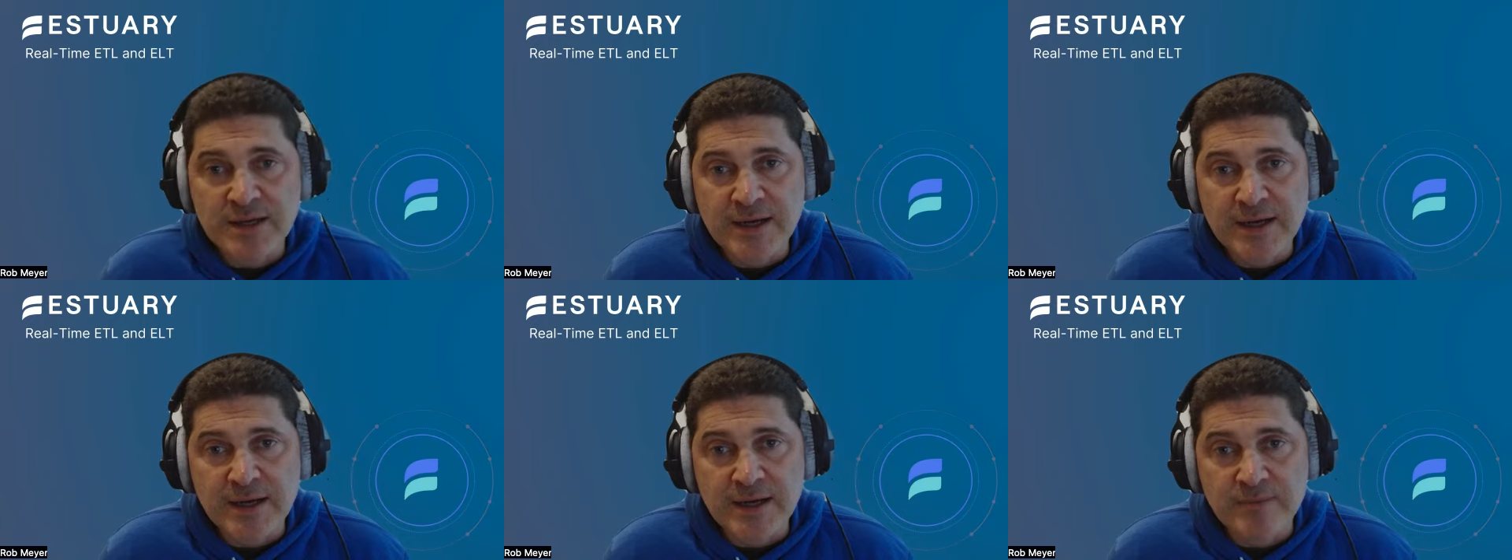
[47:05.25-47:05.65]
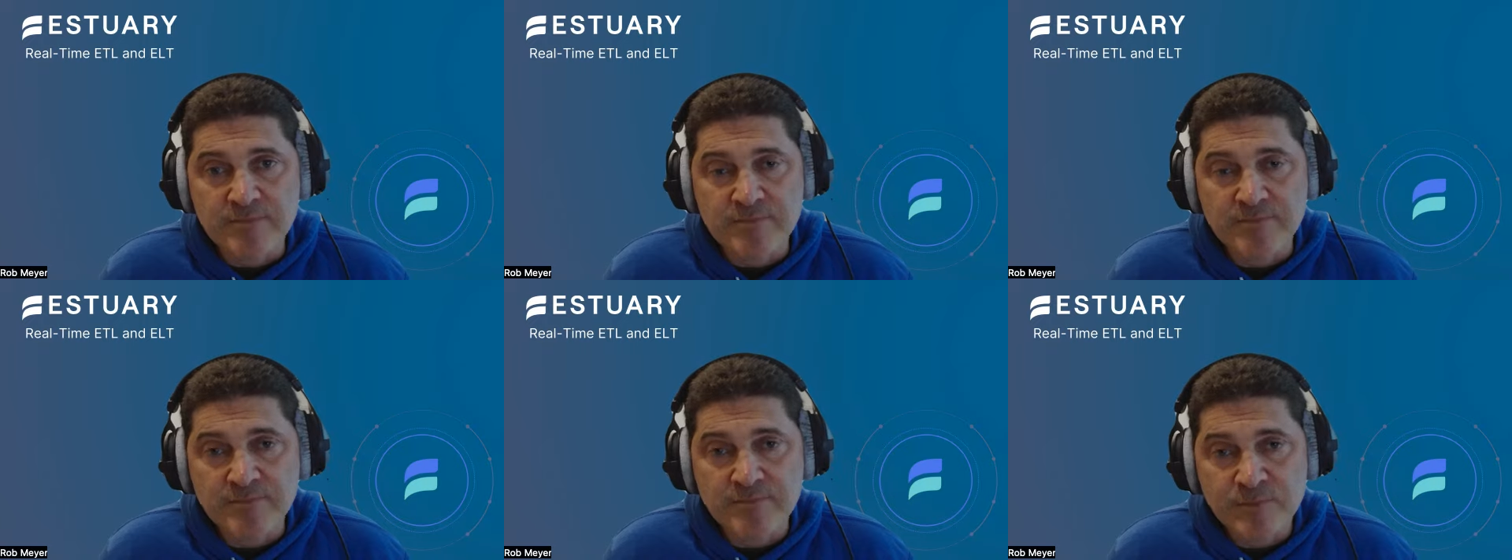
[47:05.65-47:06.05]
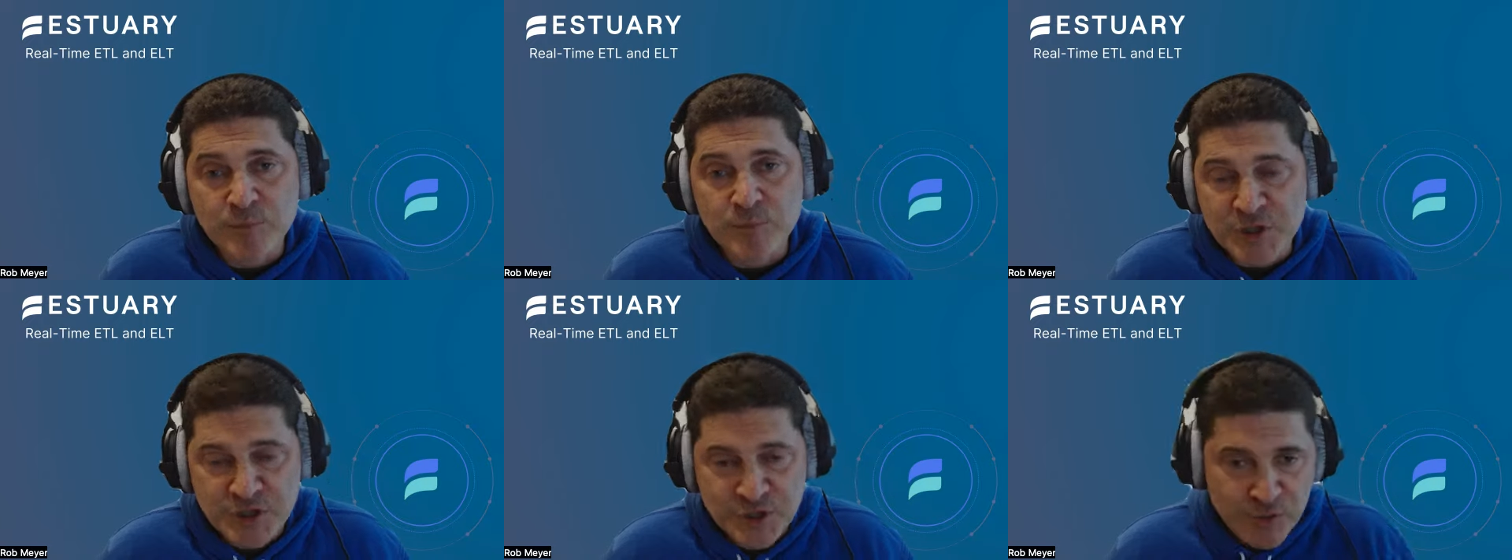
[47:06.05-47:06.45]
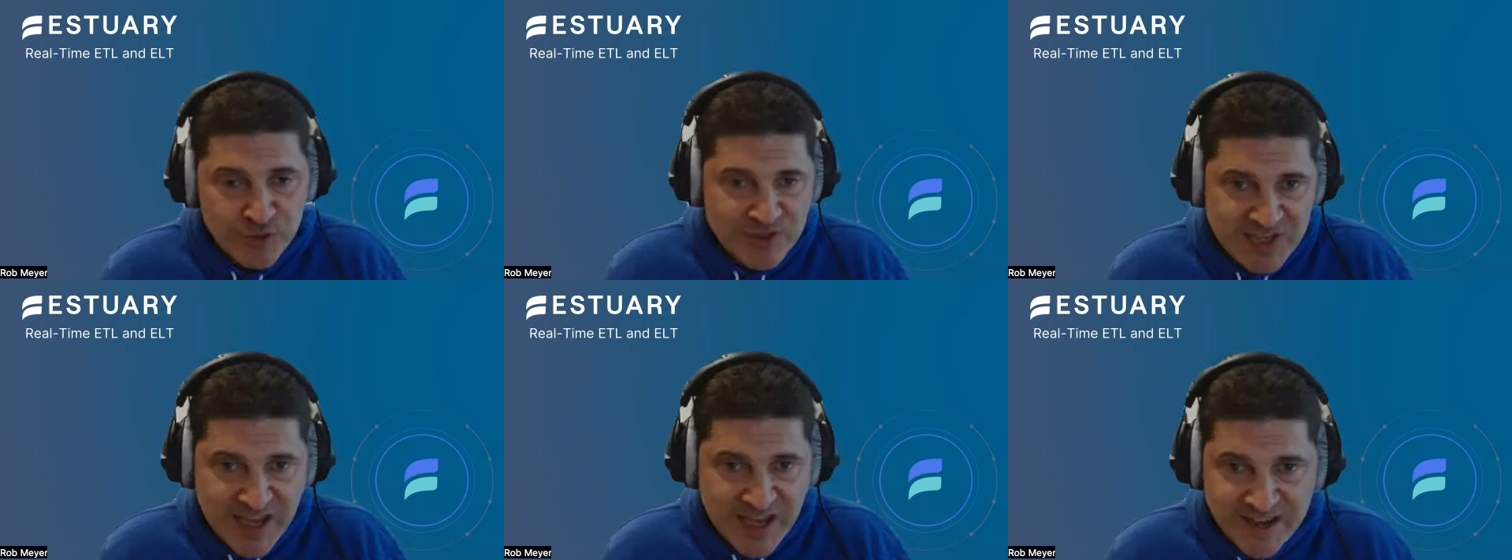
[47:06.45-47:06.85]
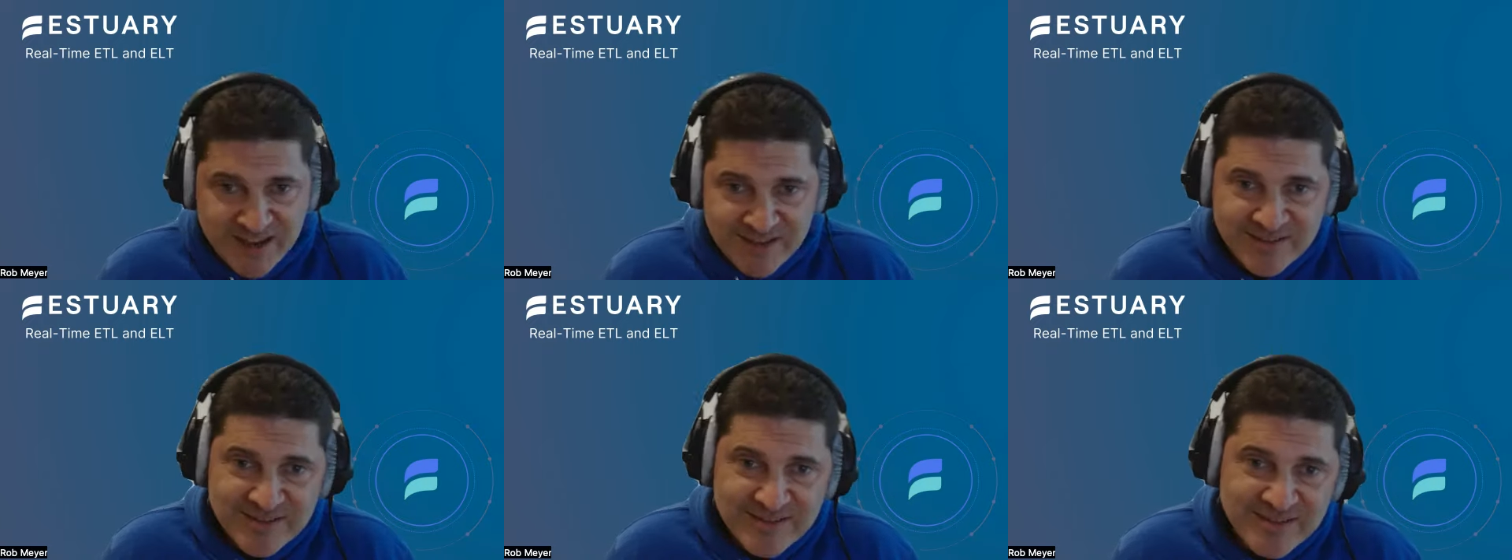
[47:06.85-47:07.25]
But you were
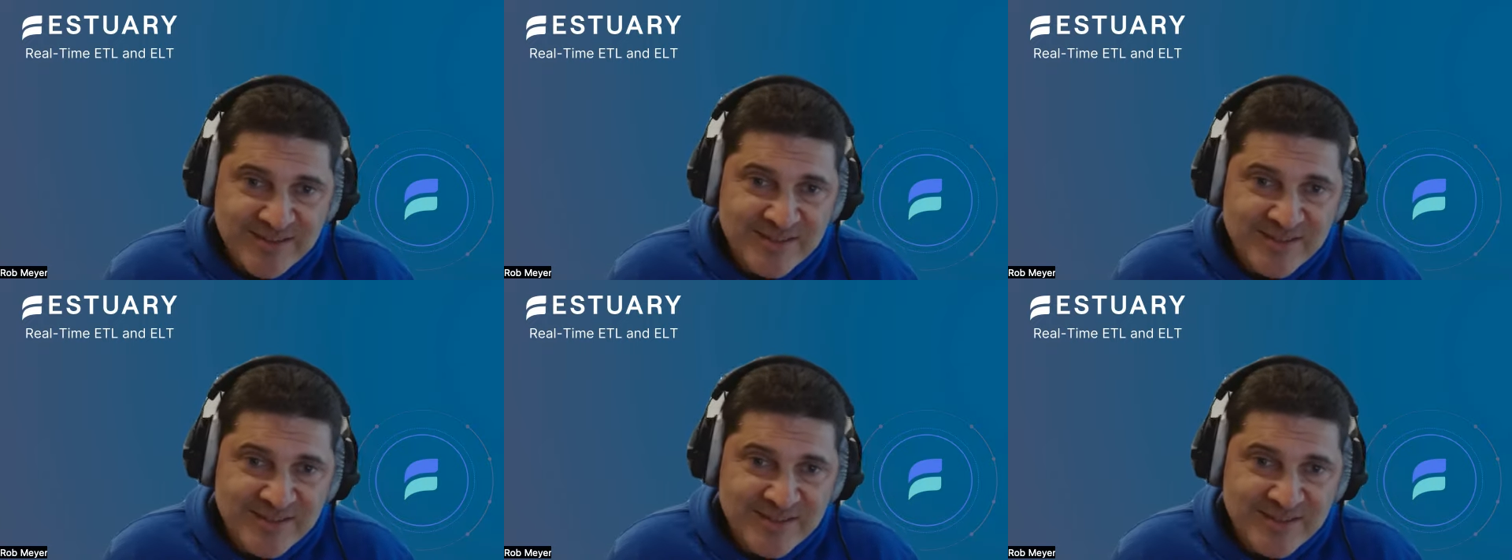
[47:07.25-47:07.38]
saying,